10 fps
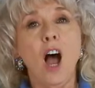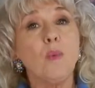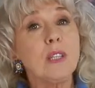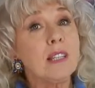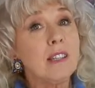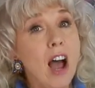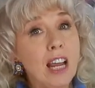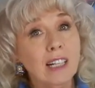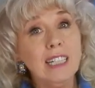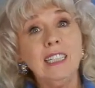I was
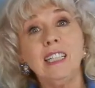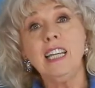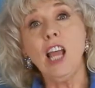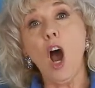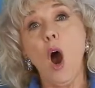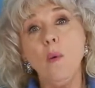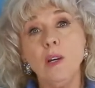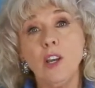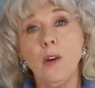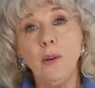cycling the
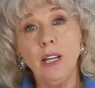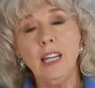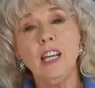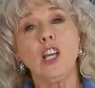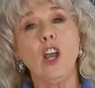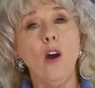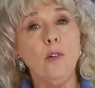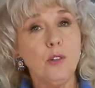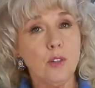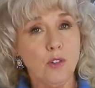Owakuni
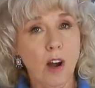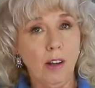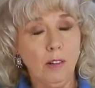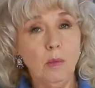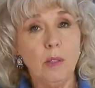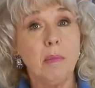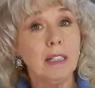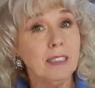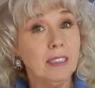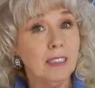Coach Trail with
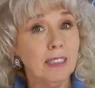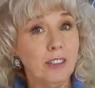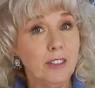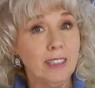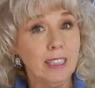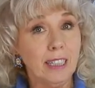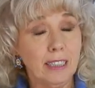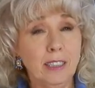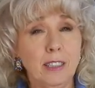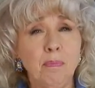my sister in New
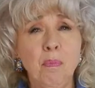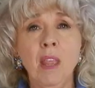Zealand.